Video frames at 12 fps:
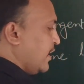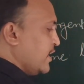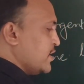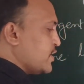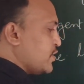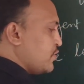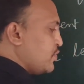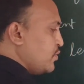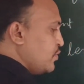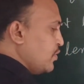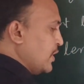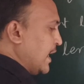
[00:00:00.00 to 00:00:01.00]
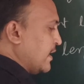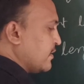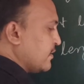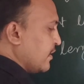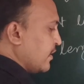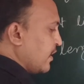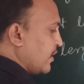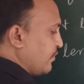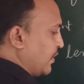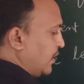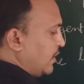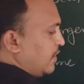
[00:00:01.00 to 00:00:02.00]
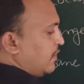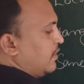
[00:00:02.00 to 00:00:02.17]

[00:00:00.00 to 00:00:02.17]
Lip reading: these two lengths are equal.